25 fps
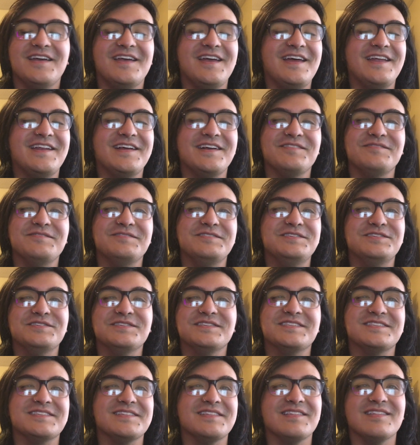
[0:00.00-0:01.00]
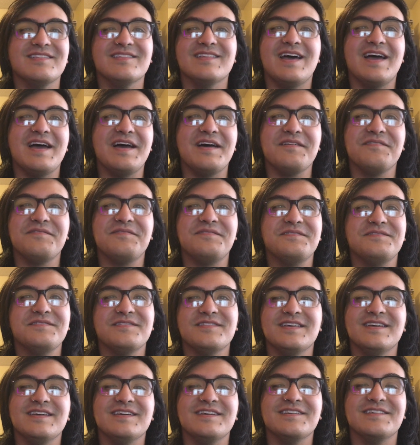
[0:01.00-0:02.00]
And I would just laugh
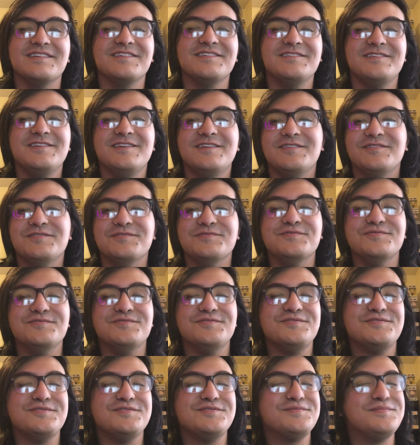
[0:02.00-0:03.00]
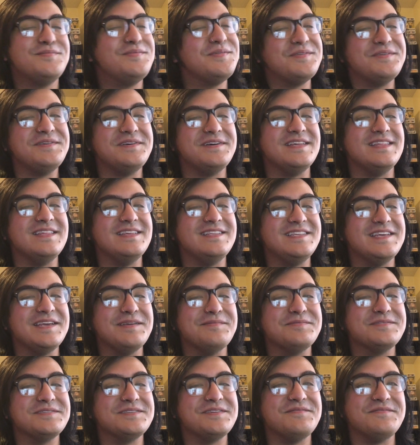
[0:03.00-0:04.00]
like, ooh boy, the
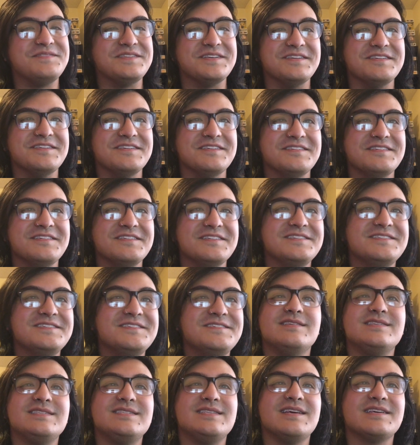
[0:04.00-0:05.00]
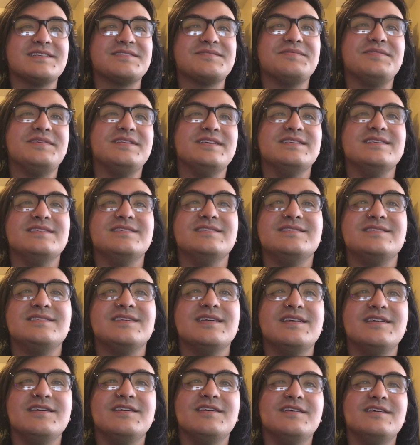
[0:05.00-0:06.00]
tables have turned. This next one is
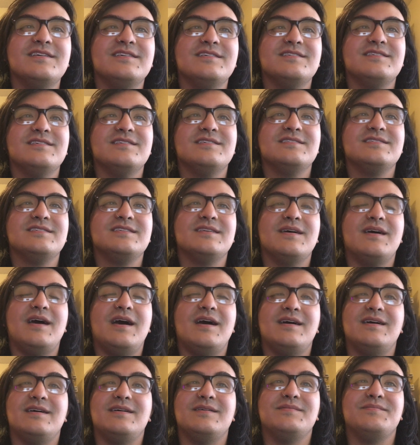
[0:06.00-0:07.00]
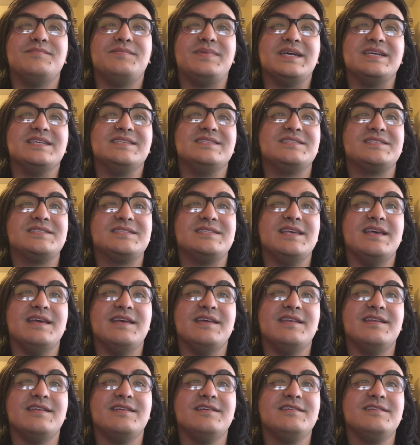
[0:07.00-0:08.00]
by
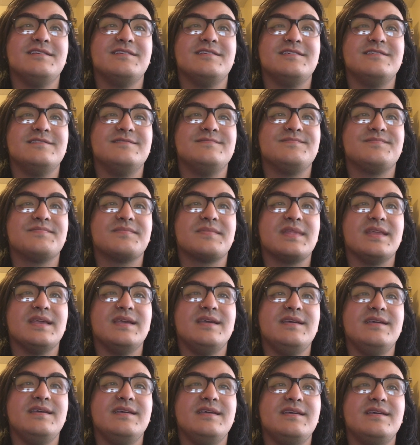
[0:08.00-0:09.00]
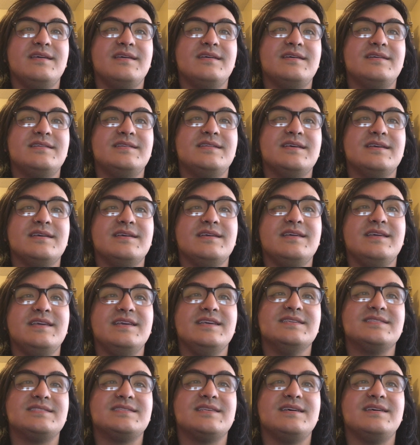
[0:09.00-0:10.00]
Sin, and
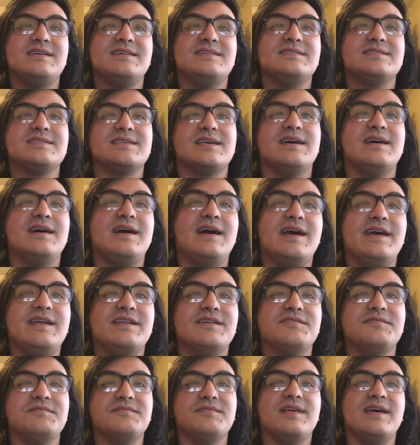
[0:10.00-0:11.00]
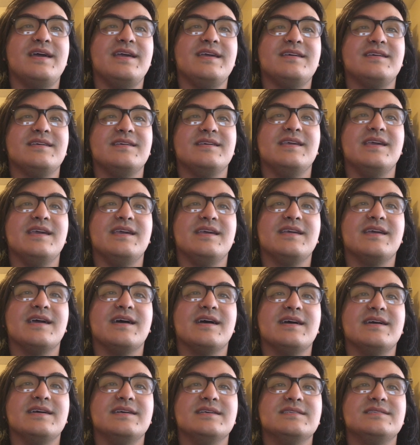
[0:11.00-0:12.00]
he says, "I don't like gay
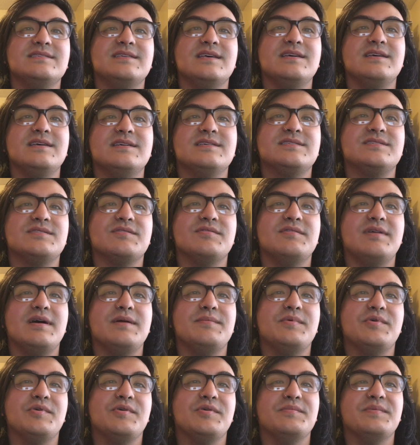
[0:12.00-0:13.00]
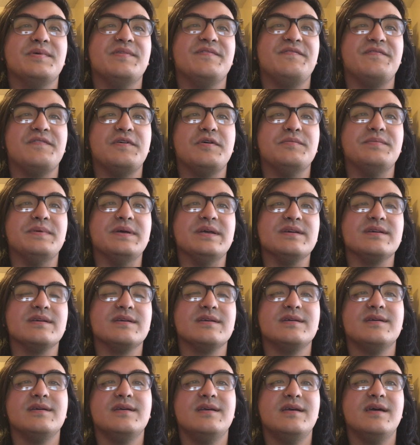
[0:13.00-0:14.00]
guys, so I'm homophobic.
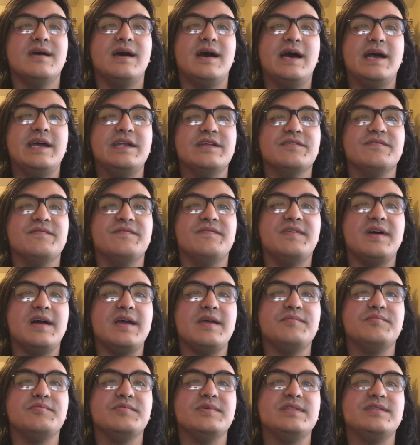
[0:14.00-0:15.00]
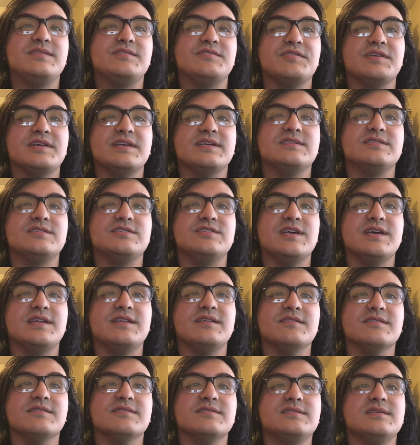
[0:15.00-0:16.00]
I don't vibe with
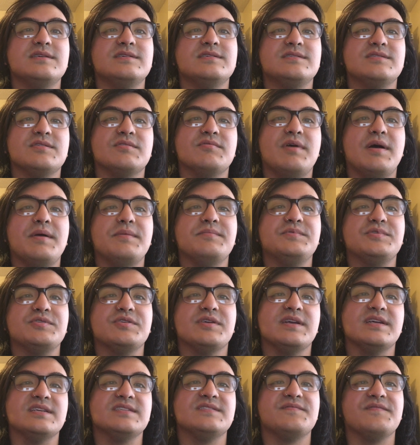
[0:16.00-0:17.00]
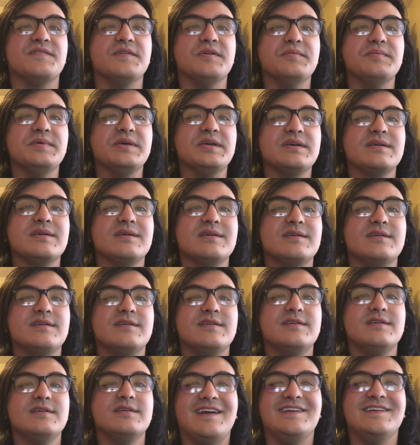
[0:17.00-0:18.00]
transgenders, so I'm transphobic."
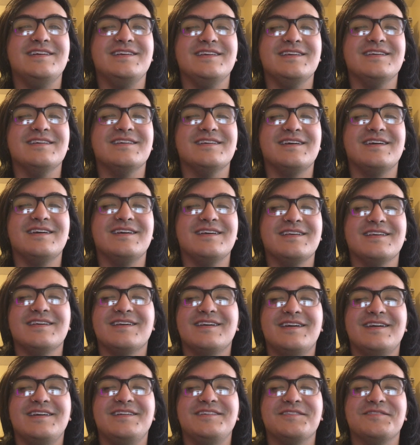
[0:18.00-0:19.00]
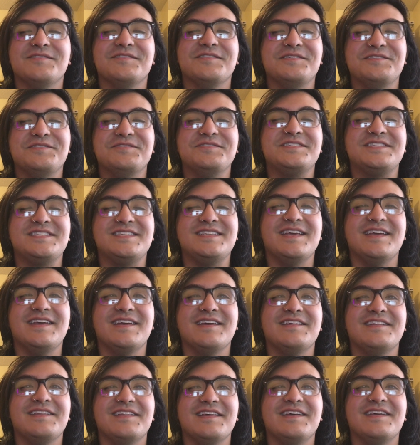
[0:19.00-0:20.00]
I don't
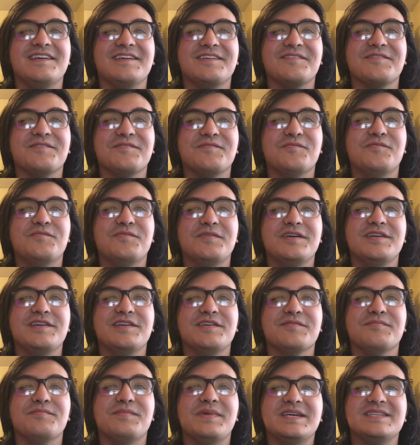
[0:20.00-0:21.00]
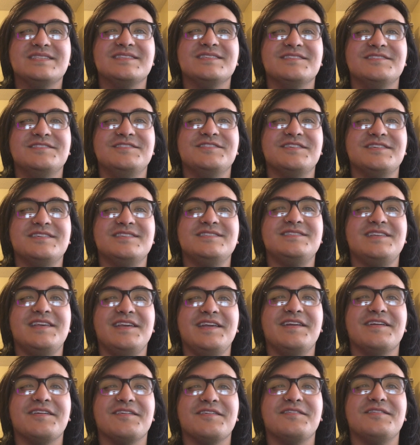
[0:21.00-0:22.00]
understand, like, what your message is
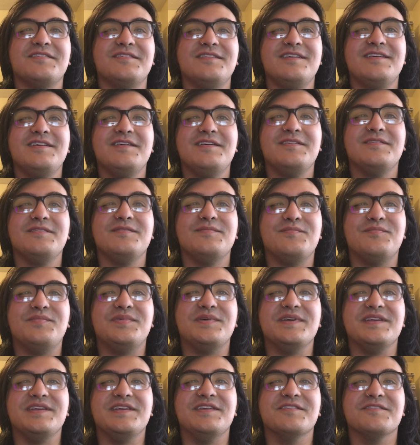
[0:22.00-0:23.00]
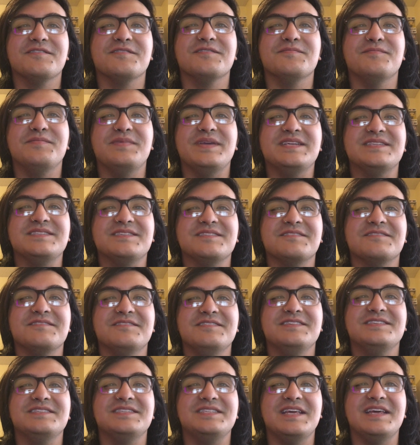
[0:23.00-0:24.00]
here, but you're
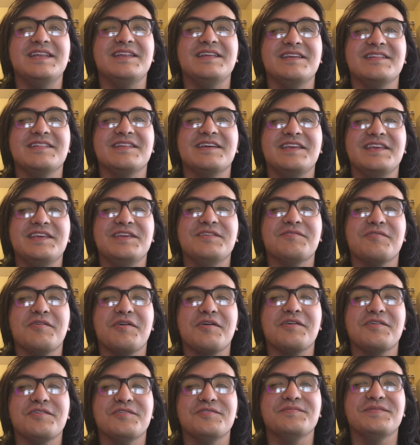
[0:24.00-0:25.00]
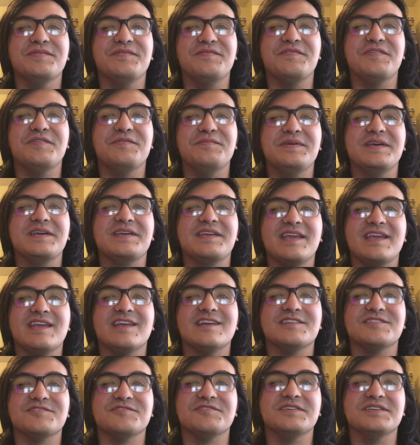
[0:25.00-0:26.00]
basically stating that you are homophobic
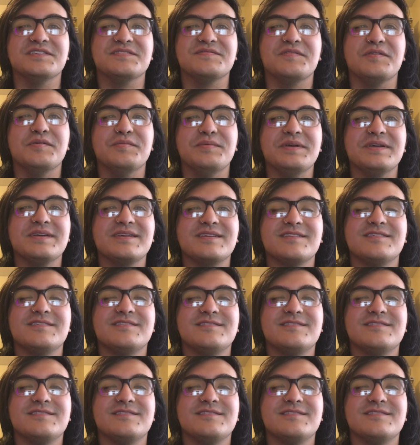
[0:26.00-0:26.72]
and transphobic.